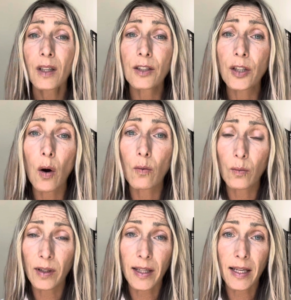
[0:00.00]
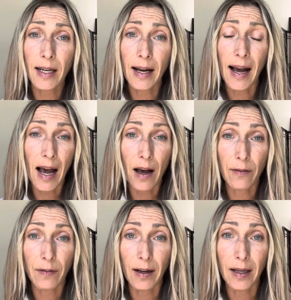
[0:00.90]
don't really
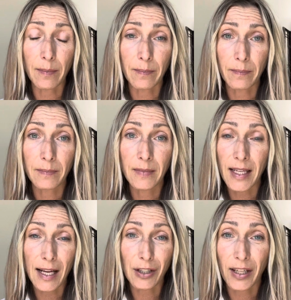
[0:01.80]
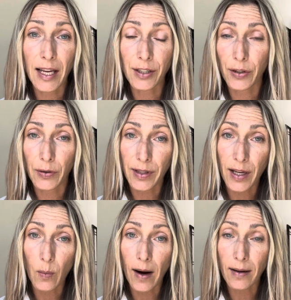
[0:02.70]
have the education or the
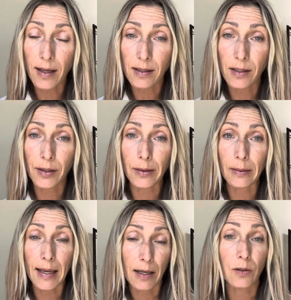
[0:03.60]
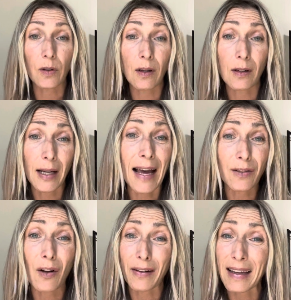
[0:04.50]
awareness to
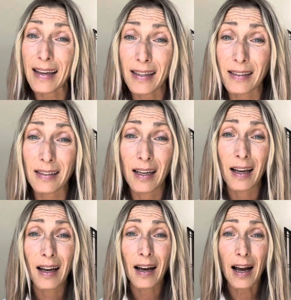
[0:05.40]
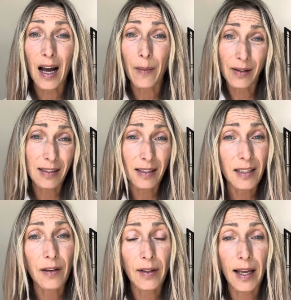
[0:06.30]
handle our kids, our
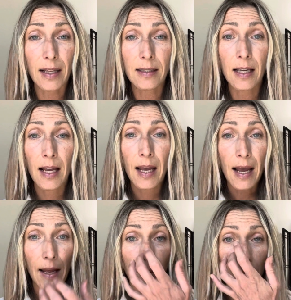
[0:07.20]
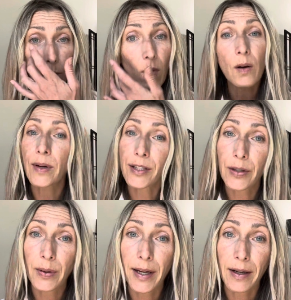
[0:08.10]
sensitive kids. And what do we
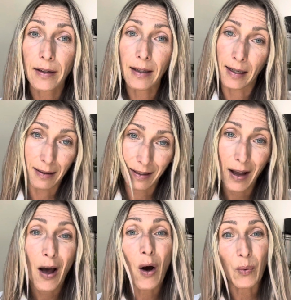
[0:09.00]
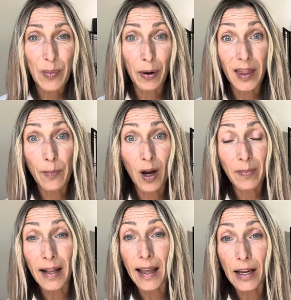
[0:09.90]
do here? We put them on
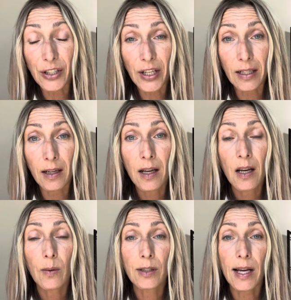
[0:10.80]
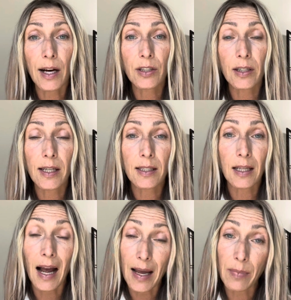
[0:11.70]
medication, which actually is,
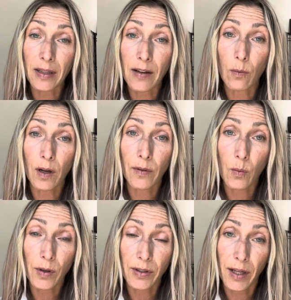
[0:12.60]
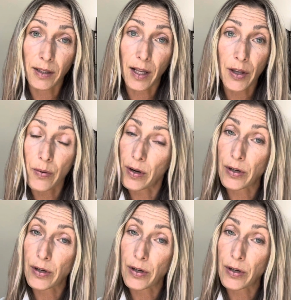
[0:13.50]
I believe, one of the worst things that you can